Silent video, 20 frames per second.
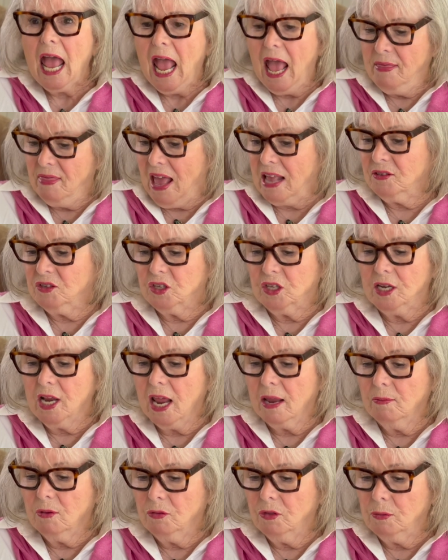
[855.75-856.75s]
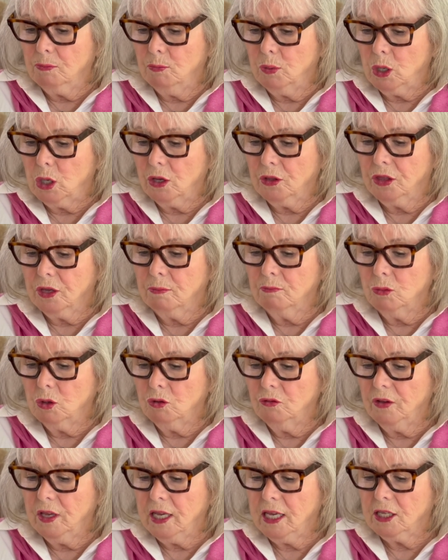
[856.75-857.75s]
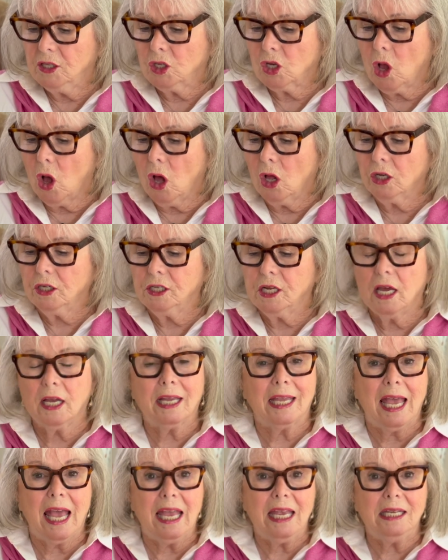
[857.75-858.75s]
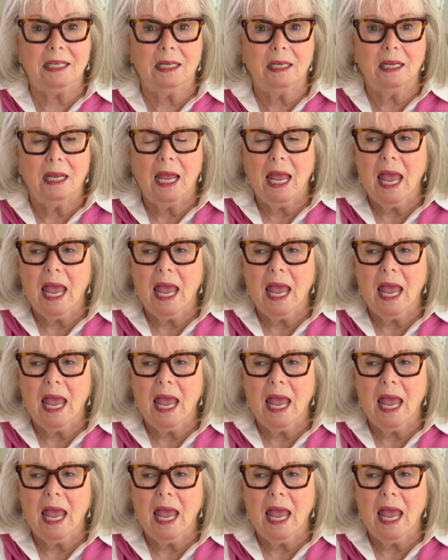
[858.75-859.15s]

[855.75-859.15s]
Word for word: And that's the name of the book, the movie. It's called Kate,